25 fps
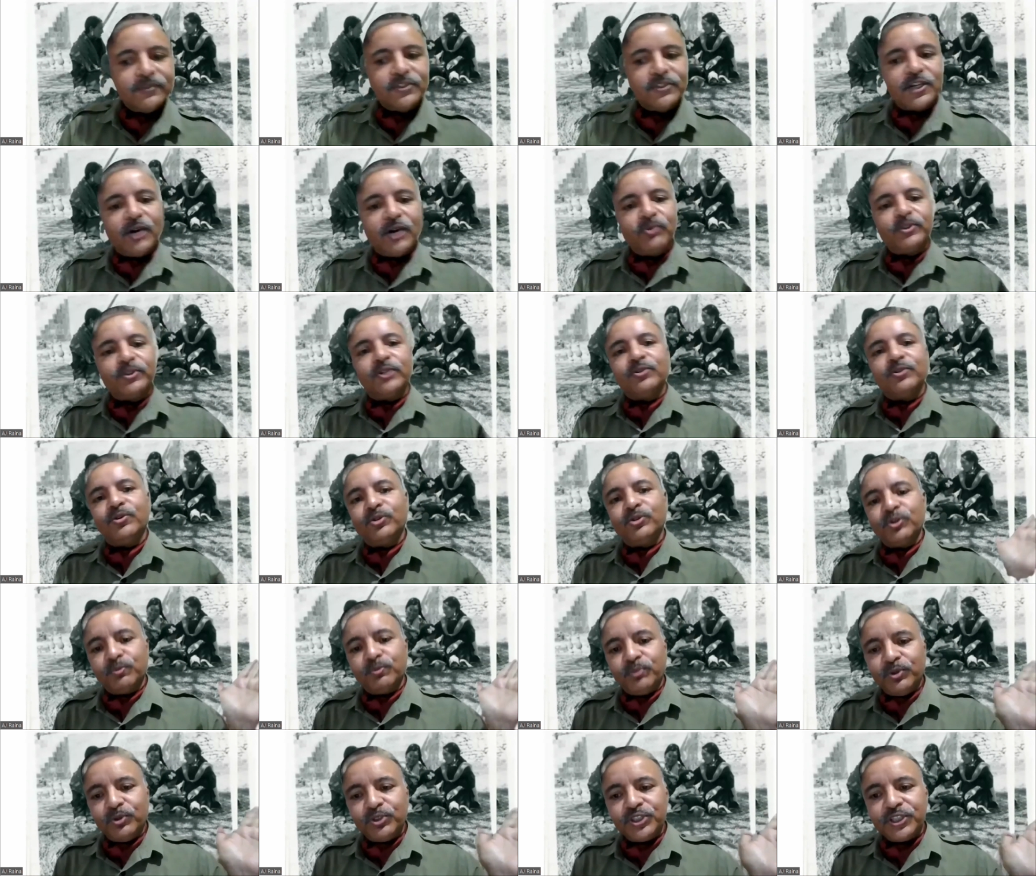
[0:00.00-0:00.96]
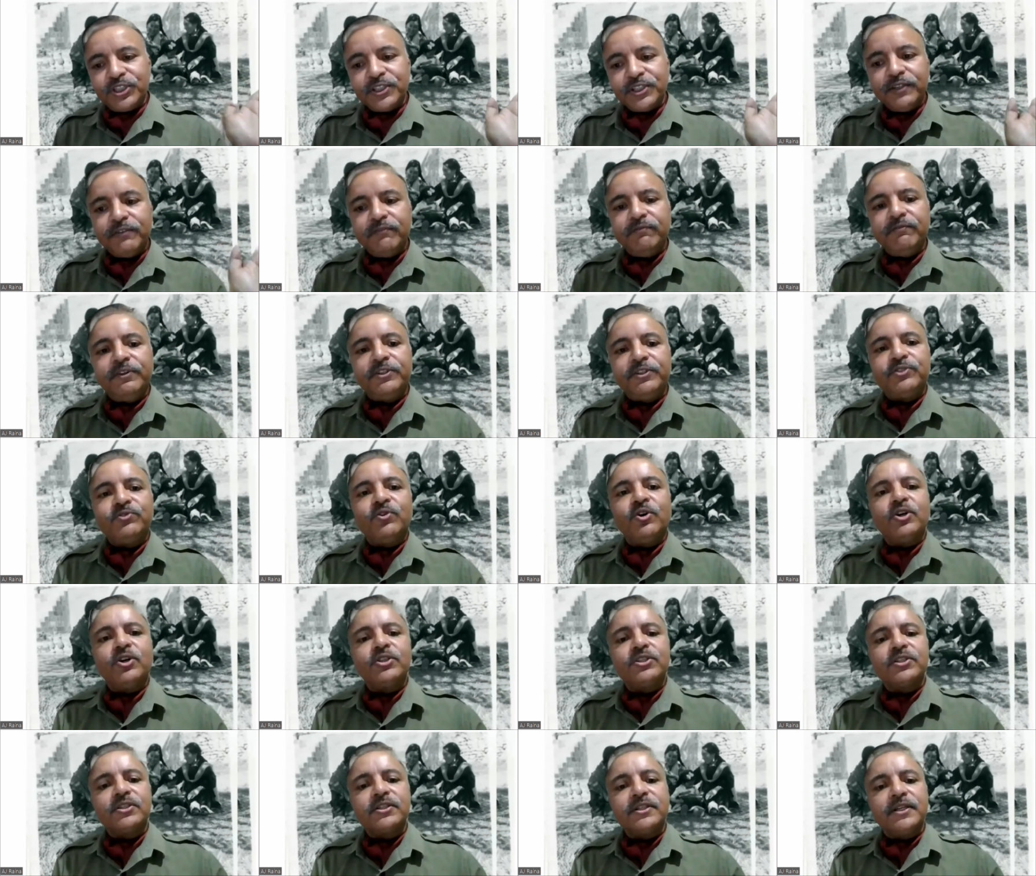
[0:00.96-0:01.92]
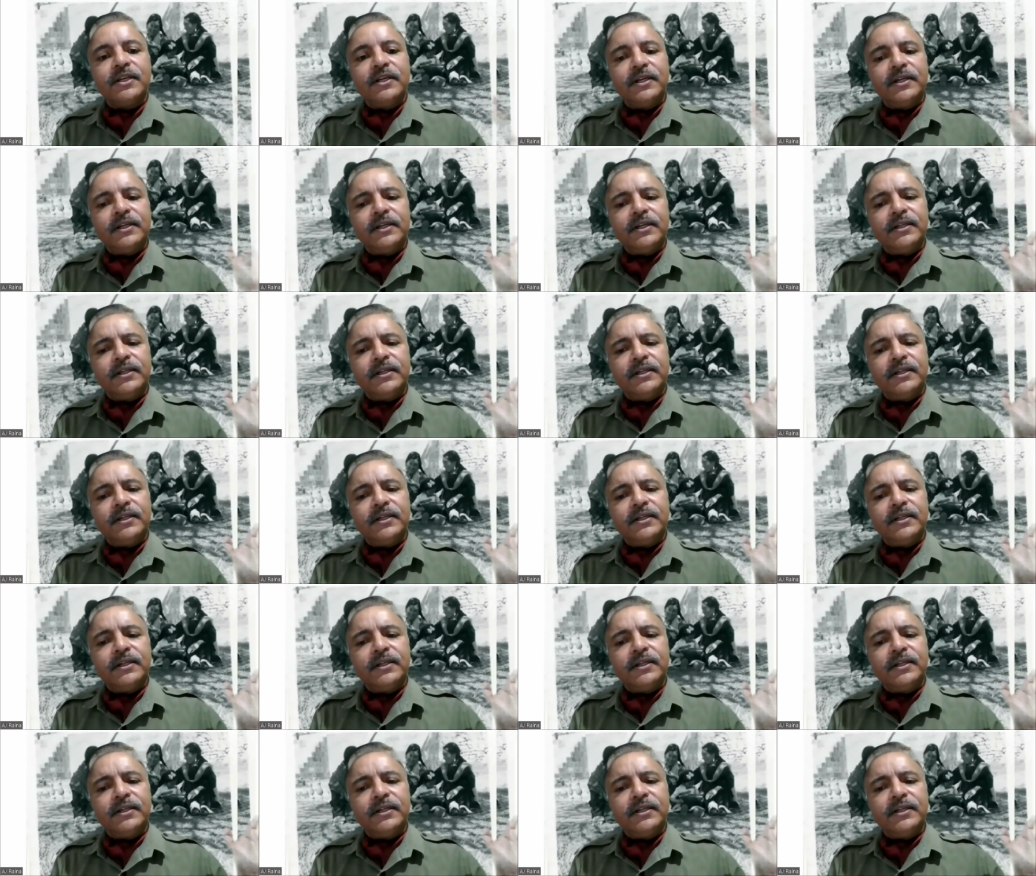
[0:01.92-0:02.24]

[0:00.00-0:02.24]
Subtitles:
south and go to Punch, which was,